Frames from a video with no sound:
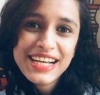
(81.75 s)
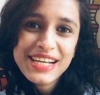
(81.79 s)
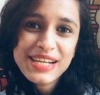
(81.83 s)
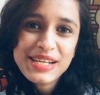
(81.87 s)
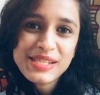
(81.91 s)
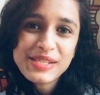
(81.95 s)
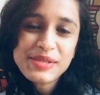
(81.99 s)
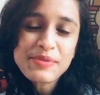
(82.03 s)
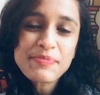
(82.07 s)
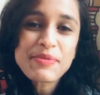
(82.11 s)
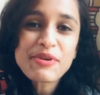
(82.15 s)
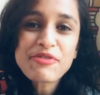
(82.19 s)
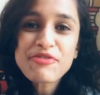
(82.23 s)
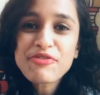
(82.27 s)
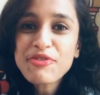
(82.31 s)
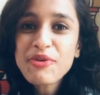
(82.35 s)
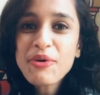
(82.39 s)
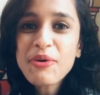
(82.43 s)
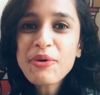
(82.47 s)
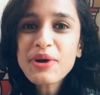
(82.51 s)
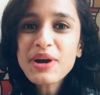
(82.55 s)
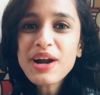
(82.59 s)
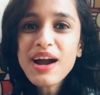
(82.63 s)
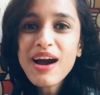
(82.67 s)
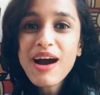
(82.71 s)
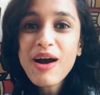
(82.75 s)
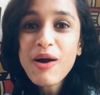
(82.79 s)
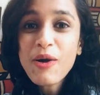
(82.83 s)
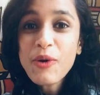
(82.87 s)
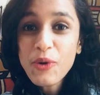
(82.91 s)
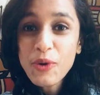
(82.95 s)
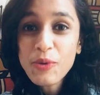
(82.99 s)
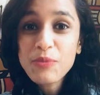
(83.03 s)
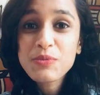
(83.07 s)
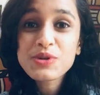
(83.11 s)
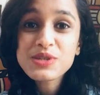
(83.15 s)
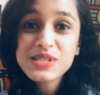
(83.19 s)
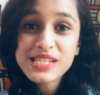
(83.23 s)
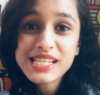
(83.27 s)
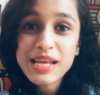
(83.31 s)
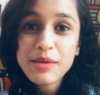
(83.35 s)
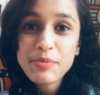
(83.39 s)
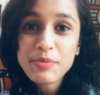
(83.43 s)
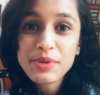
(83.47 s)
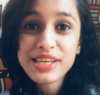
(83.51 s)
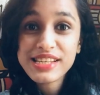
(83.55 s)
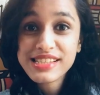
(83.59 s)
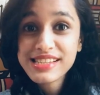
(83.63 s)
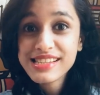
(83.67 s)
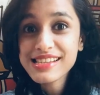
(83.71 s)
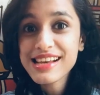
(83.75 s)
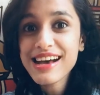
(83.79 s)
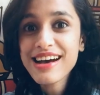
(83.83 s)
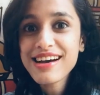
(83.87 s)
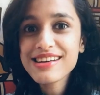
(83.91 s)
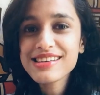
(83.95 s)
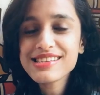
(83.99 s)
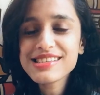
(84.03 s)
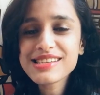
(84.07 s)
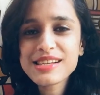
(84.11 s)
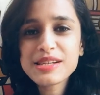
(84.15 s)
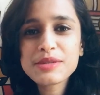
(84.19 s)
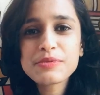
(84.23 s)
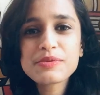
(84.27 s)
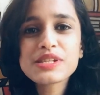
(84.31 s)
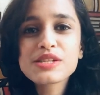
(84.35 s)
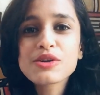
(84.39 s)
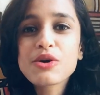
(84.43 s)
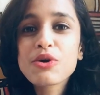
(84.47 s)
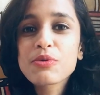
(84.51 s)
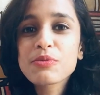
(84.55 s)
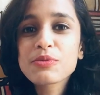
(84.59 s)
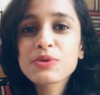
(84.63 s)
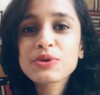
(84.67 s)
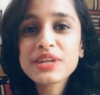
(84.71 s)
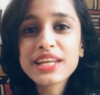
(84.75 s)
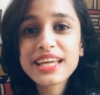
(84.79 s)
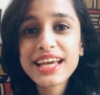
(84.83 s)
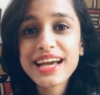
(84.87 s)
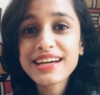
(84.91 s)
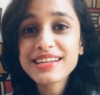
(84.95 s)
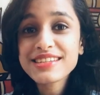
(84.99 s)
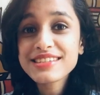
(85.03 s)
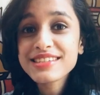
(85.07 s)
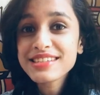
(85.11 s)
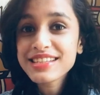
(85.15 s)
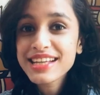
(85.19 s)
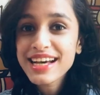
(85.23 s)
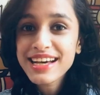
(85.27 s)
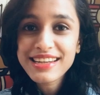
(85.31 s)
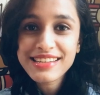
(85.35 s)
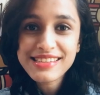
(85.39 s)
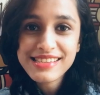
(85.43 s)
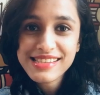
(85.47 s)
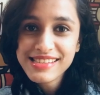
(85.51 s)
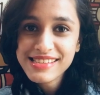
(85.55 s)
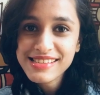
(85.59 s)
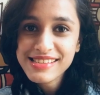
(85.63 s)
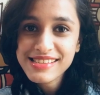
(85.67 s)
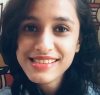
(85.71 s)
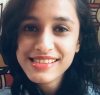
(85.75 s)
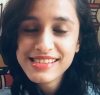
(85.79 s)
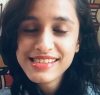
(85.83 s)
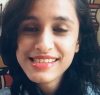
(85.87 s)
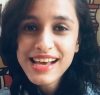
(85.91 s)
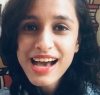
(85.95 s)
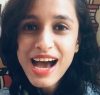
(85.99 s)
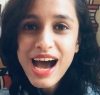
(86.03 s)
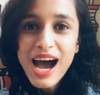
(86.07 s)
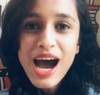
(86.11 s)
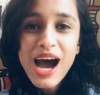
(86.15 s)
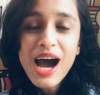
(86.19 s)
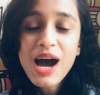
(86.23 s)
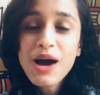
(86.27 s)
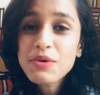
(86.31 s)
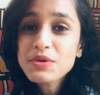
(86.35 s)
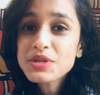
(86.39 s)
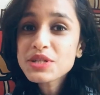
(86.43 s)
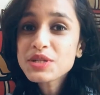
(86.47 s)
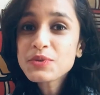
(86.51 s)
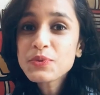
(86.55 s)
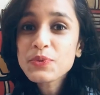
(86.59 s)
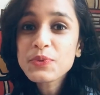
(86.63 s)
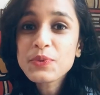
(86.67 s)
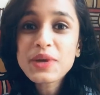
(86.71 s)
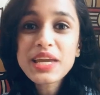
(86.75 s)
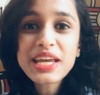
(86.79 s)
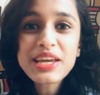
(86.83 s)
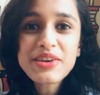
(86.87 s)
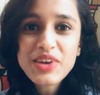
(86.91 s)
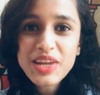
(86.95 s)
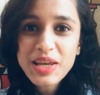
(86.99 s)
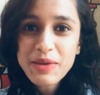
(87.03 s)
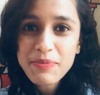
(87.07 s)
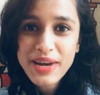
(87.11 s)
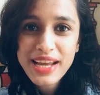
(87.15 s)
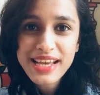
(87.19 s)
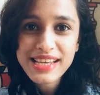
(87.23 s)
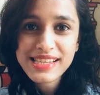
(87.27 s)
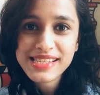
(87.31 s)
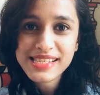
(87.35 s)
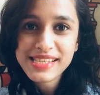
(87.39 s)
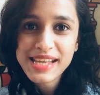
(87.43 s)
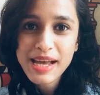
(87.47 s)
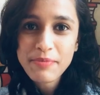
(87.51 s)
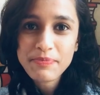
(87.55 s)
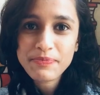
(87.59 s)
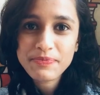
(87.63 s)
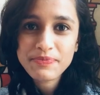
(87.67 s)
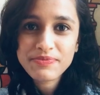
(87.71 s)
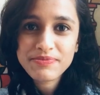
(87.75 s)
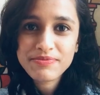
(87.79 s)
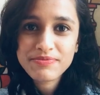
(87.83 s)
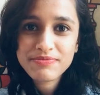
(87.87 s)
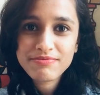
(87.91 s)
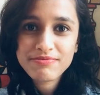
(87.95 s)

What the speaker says: So before Homo sapiens, us, it was Homo neanderthalensis. How did we replace them?